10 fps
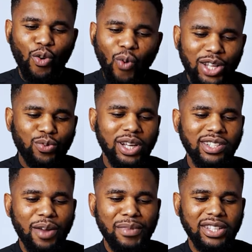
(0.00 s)
What
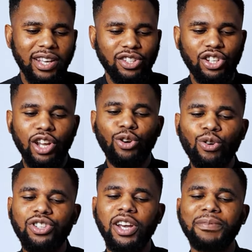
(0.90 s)
was the message?
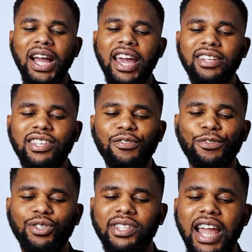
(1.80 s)
Luke chapter 18,
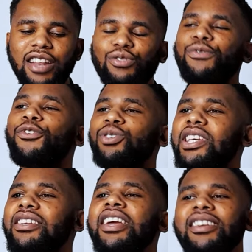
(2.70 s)
verse 10 to
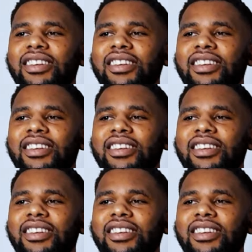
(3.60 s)
14.